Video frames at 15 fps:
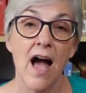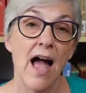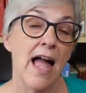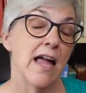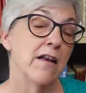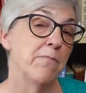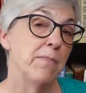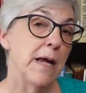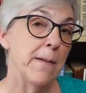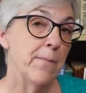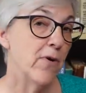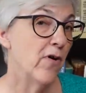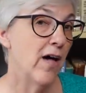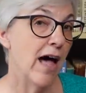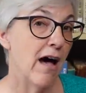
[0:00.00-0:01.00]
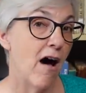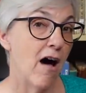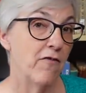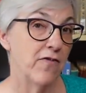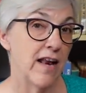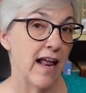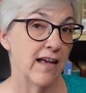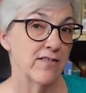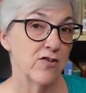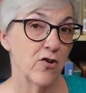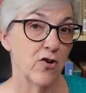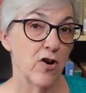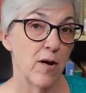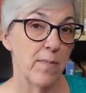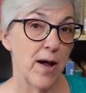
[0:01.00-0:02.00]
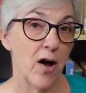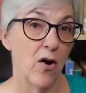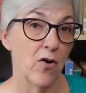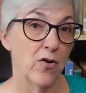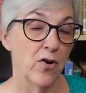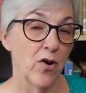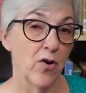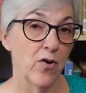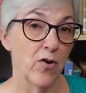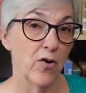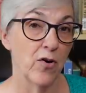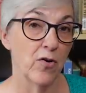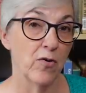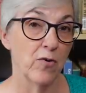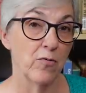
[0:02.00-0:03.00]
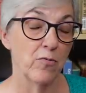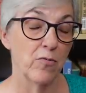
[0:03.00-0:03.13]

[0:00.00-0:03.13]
And people often ask her about her